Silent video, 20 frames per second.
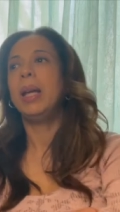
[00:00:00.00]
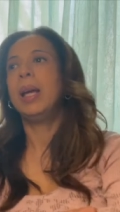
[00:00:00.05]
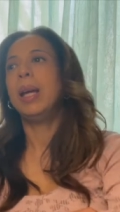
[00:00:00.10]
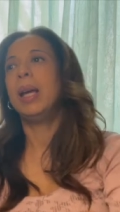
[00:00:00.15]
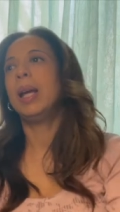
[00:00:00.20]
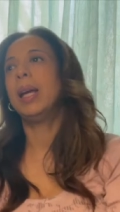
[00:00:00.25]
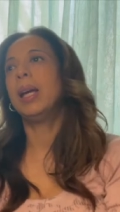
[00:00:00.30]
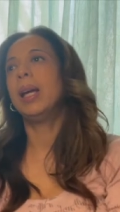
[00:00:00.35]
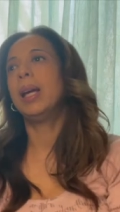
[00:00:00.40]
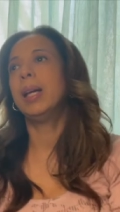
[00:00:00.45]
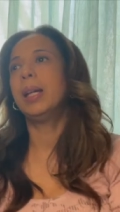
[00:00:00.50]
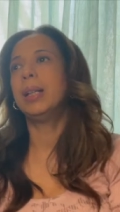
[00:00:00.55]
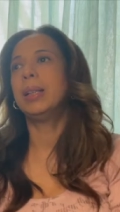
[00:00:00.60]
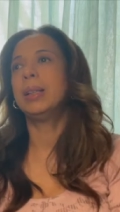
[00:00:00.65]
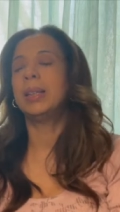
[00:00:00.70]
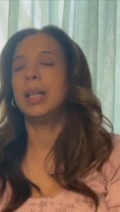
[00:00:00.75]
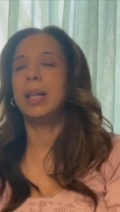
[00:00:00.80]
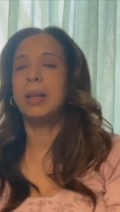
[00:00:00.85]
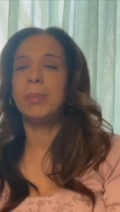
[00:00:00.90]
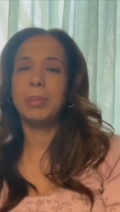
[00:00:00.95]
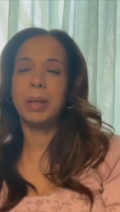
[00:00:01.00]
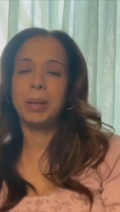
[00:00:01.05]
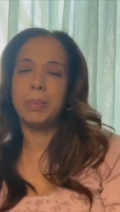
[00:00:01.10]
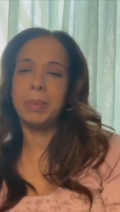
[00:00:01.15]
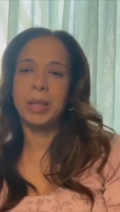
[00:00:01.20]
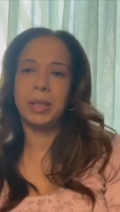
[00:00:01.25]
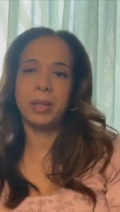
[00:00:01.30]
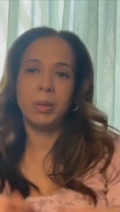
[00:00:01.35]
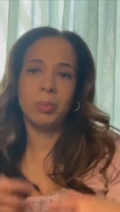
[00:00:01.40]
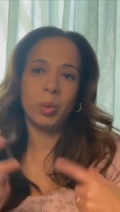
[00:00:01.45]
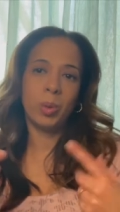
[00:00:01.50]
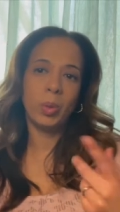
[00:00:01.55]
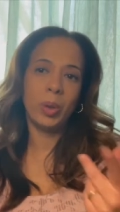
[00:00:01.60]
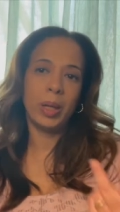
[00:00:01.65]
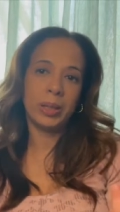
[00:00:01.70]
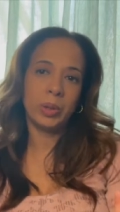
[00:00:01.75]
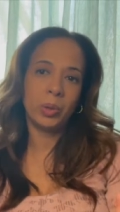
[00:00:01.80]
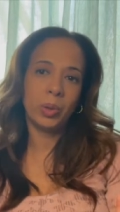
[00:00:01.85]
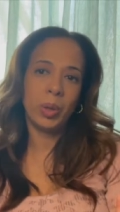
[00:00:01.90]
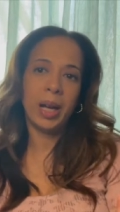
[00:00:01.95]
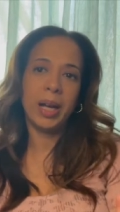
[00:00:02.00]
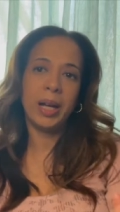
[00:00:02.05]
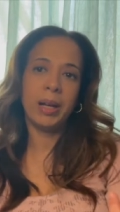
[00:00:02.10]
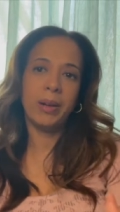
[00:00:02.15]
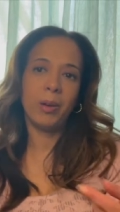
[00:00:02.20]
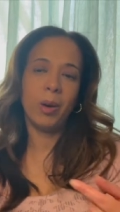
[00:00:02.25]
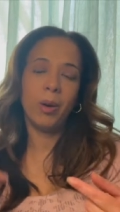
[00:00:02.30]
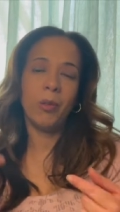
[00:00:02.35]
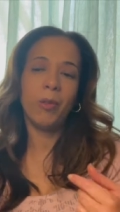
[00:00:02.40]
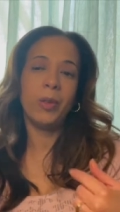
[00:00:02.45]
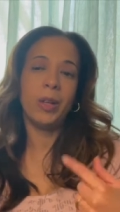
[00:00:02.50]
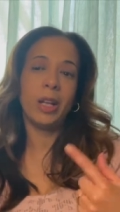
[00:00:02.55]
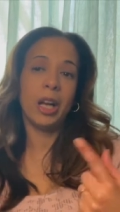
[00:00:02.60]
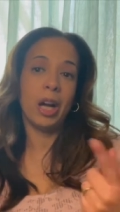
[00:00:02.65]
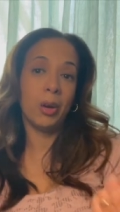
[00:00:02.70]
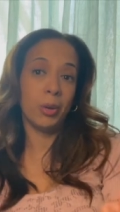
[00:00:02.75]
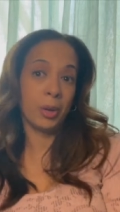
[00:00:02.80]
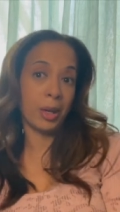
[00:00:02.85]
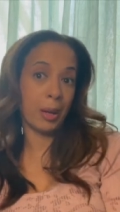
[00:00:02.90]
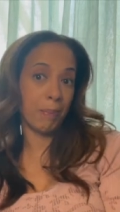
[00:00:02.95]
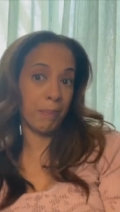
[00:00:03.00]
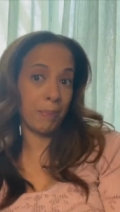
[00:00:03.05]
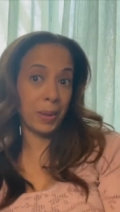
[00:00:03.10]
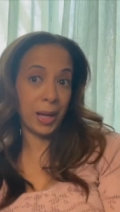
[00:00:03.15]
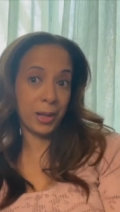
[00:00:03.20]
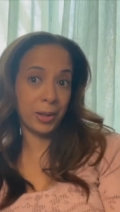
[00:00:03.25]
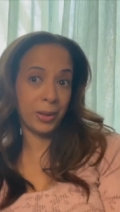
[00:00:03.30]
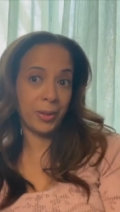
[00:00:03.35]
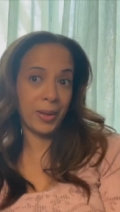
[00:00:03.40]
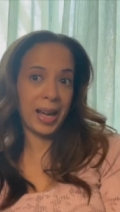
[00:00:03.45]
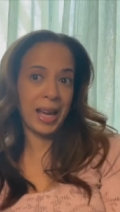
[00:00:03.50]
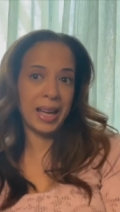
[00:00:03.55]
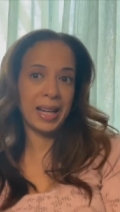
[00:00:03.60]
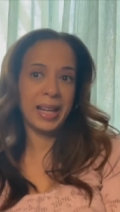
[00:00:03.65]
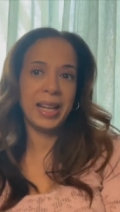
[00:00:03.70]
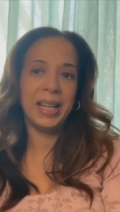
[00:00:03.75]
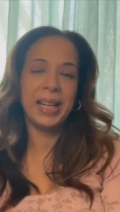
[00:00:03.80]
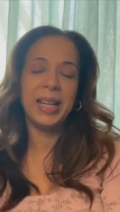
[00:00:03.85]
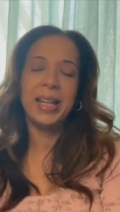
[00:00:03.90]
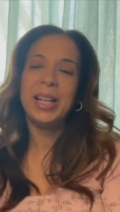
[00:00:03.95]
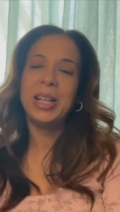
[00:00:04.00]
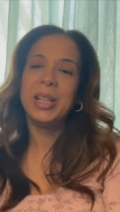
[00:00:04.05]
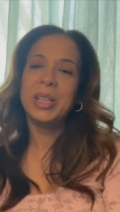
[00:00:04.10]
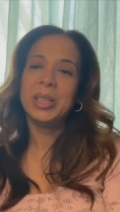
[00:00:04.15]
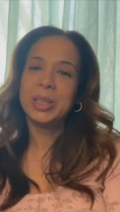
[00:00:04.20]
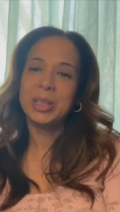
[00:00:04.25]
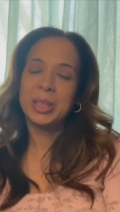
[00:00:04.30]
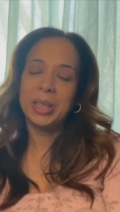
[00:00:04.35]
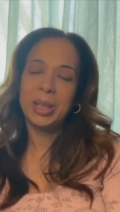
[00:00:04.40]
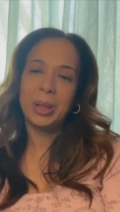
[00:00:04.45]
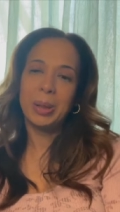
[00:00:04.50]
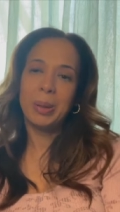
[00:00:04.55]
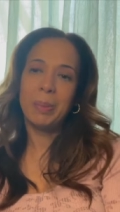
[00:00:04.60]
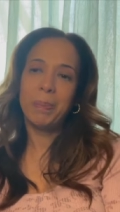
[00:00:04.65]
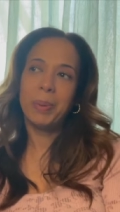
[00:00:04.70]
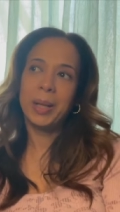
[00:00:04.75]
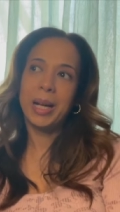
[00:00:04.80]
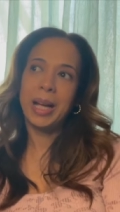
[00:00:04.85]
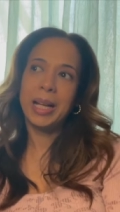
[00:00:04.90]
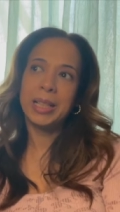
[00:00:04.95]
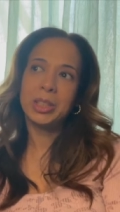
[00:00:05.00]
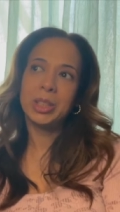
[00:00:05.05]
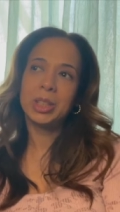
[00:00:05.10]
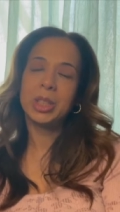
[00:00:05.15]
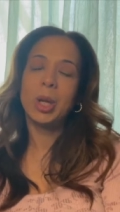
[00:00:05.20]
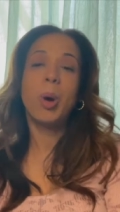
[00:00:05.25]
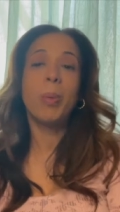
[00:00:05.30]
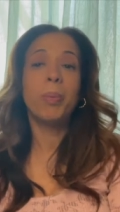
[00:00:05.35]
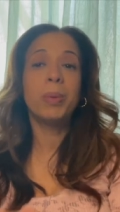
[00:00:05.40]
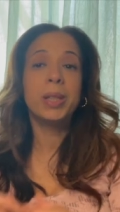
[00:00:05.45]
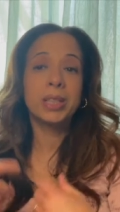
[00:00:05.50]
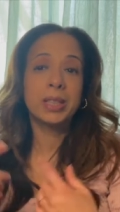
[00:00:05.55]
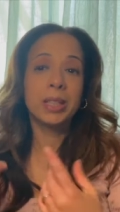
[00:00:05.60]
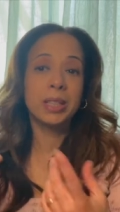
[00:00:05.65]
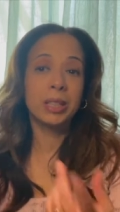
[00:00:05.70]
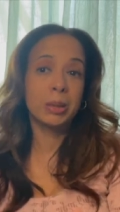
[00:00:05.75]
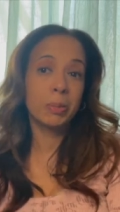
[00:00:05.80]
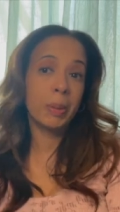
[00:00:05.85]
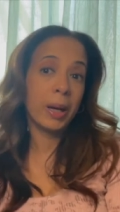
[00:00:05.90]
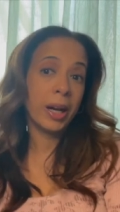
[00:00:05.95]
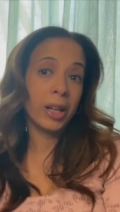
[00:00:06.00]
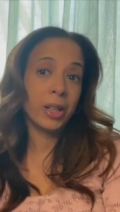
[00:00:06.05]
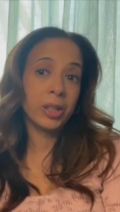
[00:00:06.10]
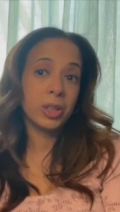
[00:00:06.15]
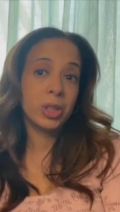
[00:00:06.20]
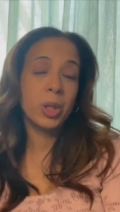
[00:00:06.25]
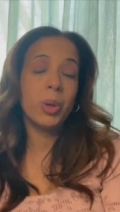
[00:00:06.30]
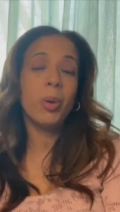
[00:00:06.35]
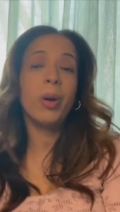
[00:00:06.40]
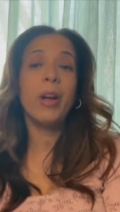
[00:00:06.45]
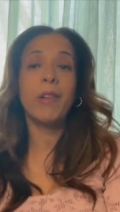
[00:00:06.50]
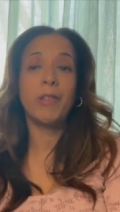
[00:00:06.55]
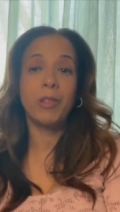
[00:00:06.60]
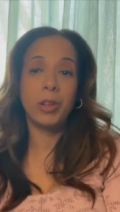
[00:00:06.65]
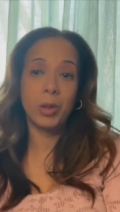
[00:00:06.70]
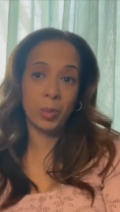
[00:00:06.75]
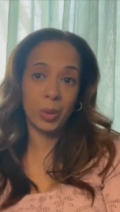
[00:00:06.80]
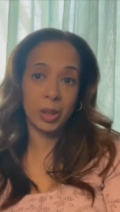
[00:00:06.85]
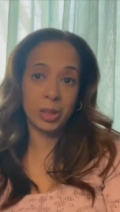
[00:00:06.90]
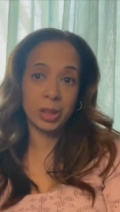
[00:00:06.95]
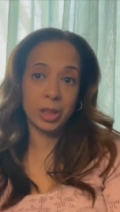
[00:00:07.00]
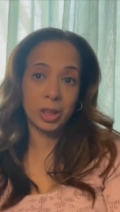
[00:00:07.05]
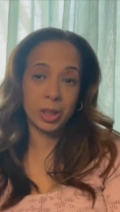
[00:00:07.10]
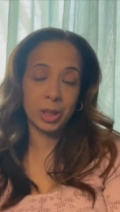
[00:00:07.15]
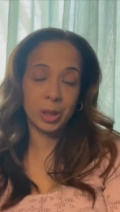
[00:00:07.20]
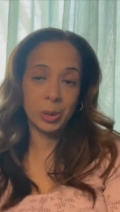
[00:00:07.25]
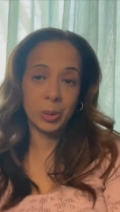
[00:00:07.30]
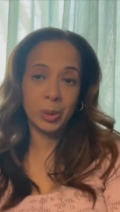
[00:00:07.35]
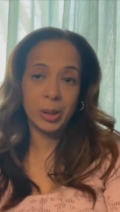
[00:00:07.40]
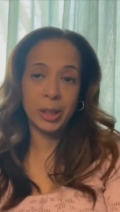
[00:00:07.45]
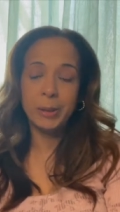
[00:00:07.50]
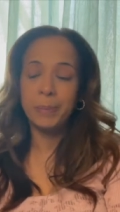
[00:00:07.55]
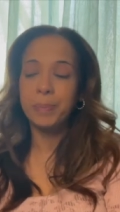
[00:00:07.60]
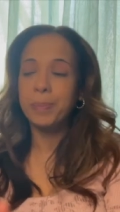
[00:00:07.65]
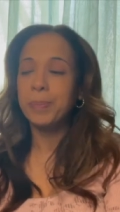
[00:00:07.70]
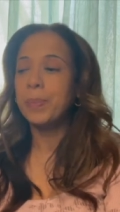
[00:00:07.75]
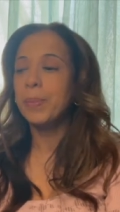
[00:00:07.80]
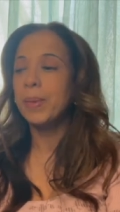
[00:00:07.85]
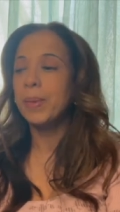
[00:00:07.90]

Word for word: And, um, I mean, the more I try it, hopefully I'll get better at it. So, but I just hope this inspires you if you want to do it.